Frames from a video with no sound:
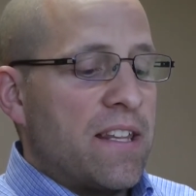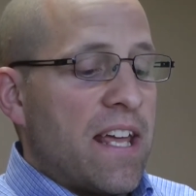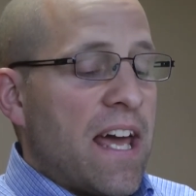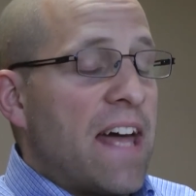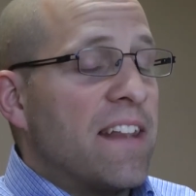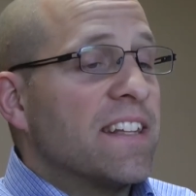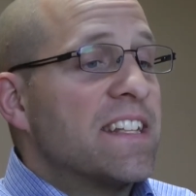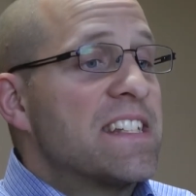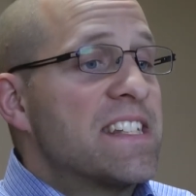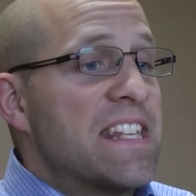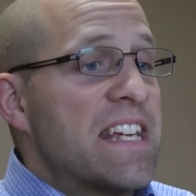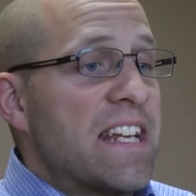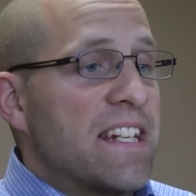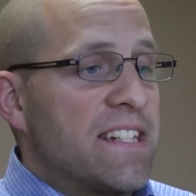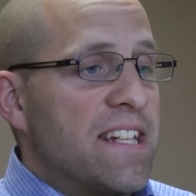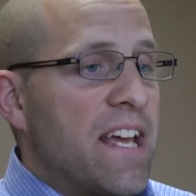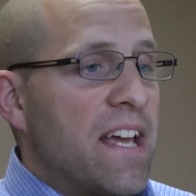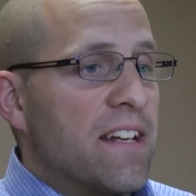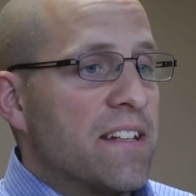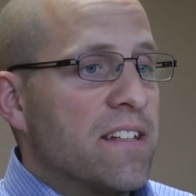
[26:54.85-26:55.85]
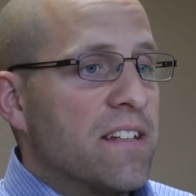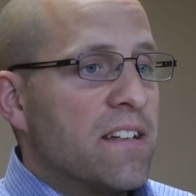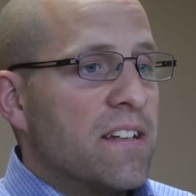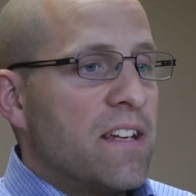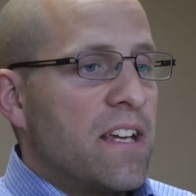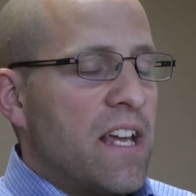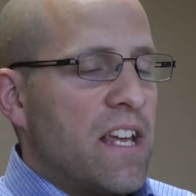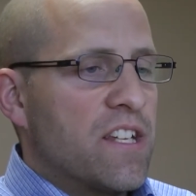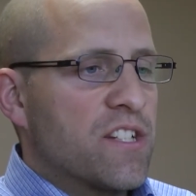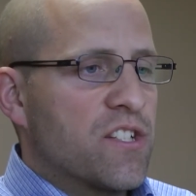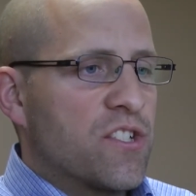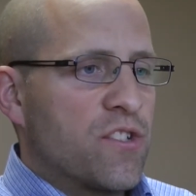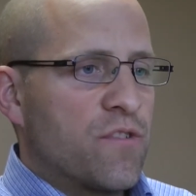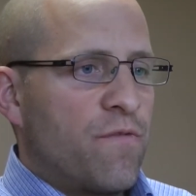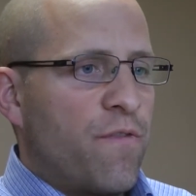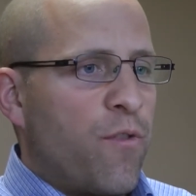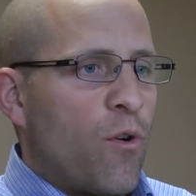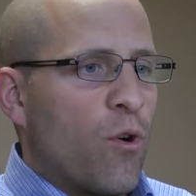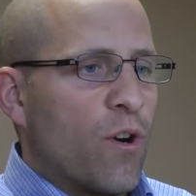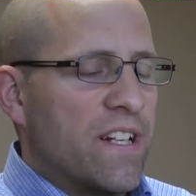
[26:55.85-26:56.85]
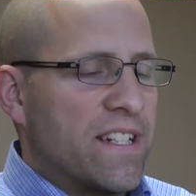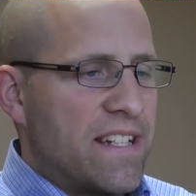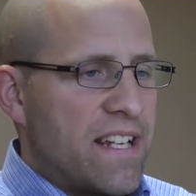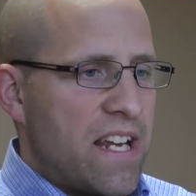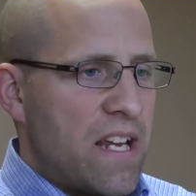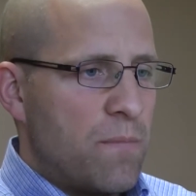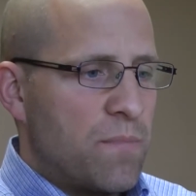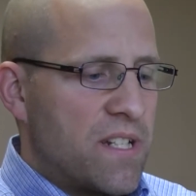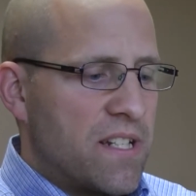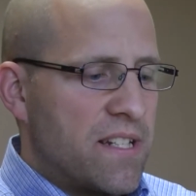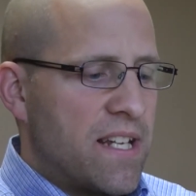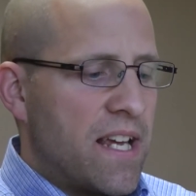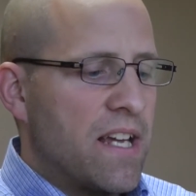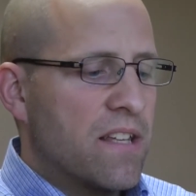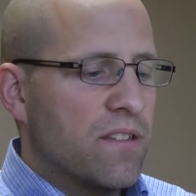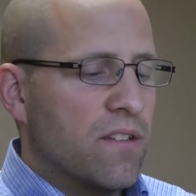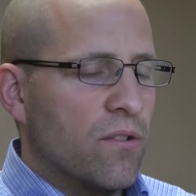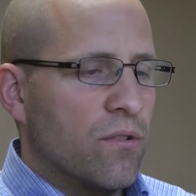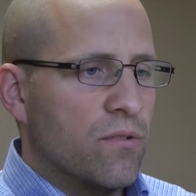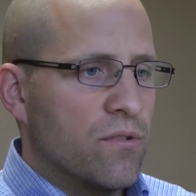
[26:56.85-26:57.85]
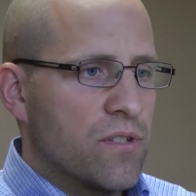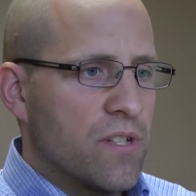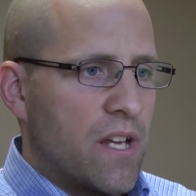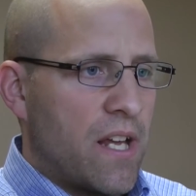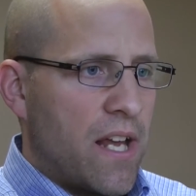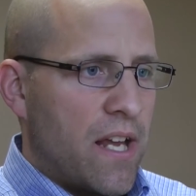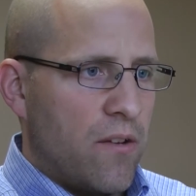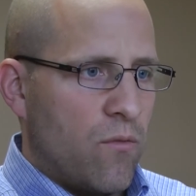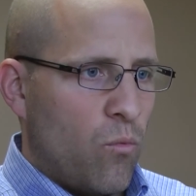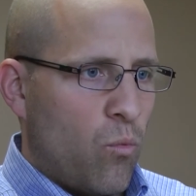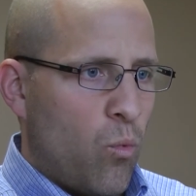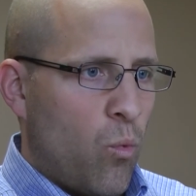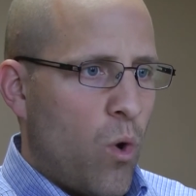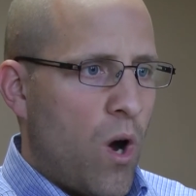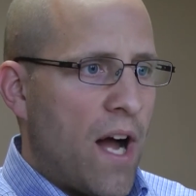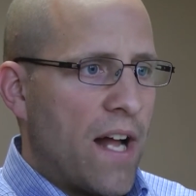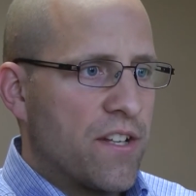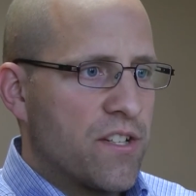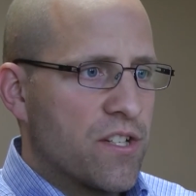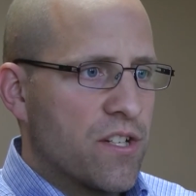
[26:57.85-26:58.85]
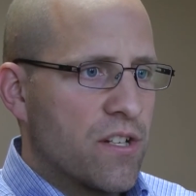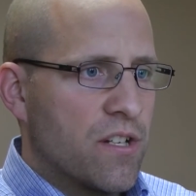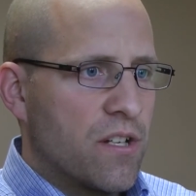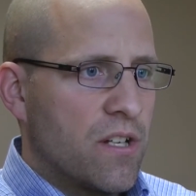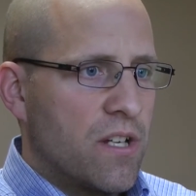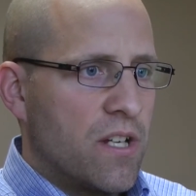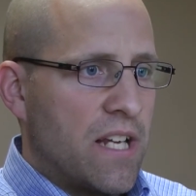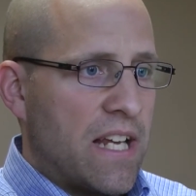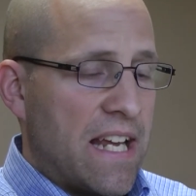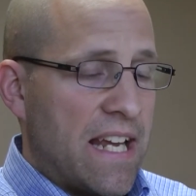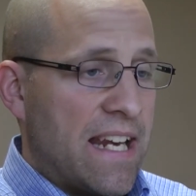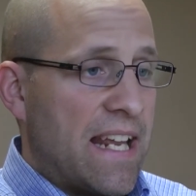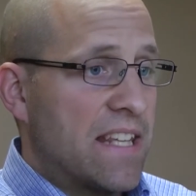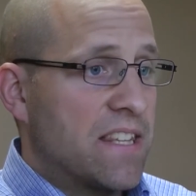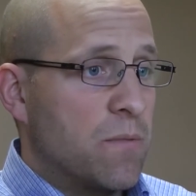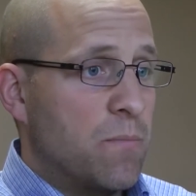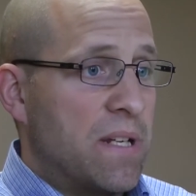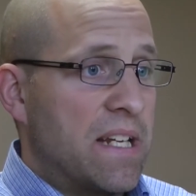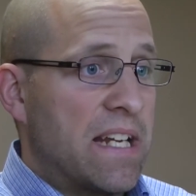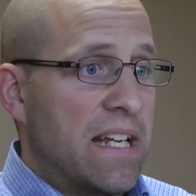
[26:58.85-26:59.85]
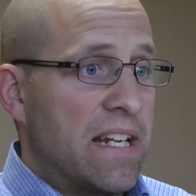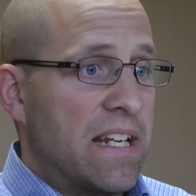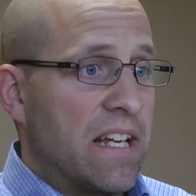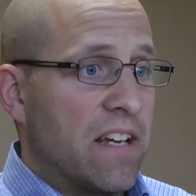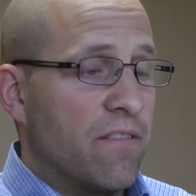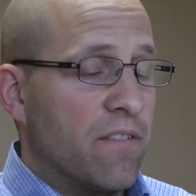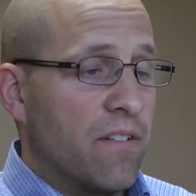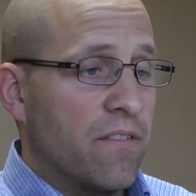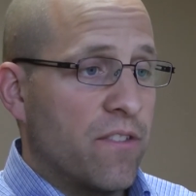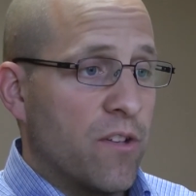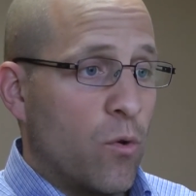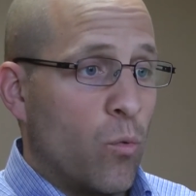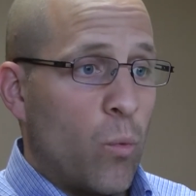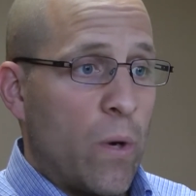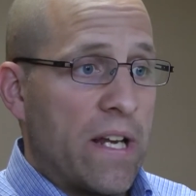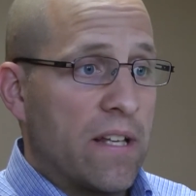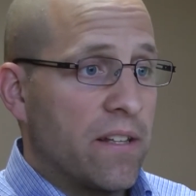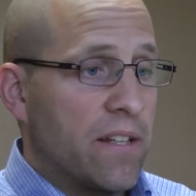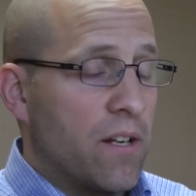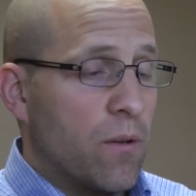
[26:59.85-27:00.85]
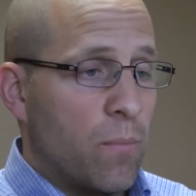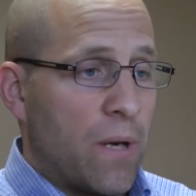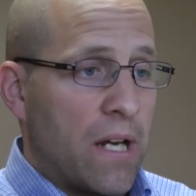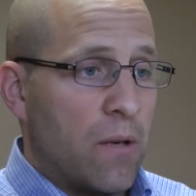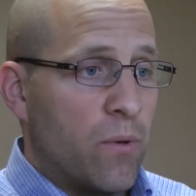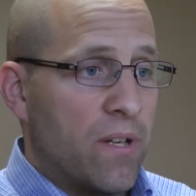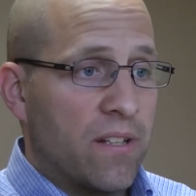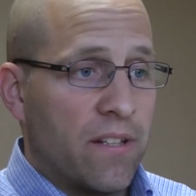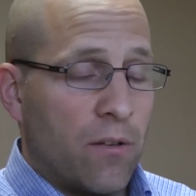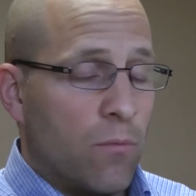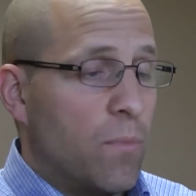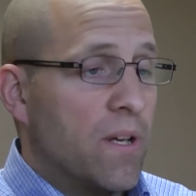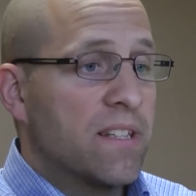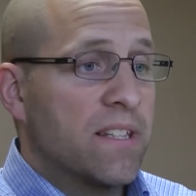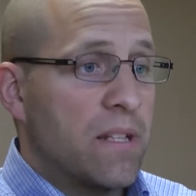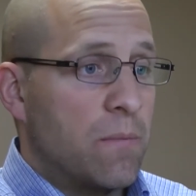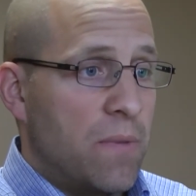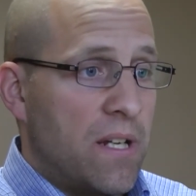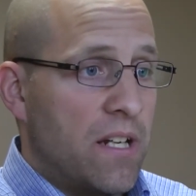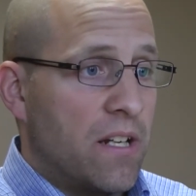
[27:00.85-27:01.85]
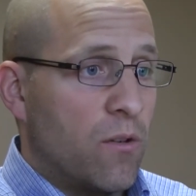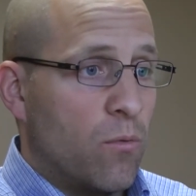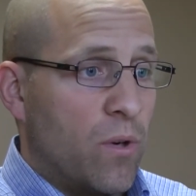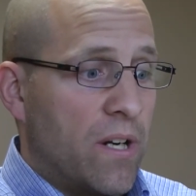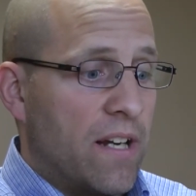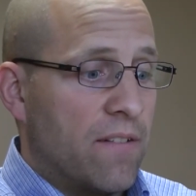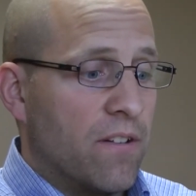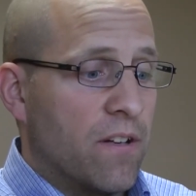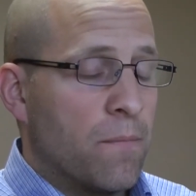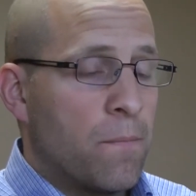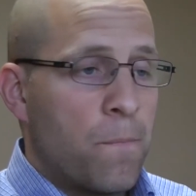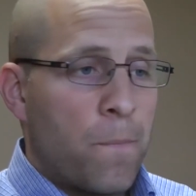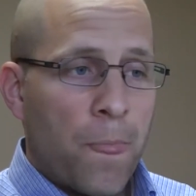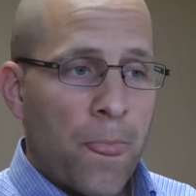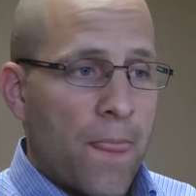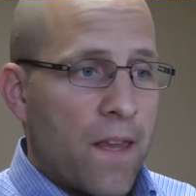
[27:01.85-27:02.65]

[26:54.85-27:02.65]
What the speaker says: At least the intent is for a team to take those and watch it at the beginning of their weekly or biweekly or monthly meeting or whatever,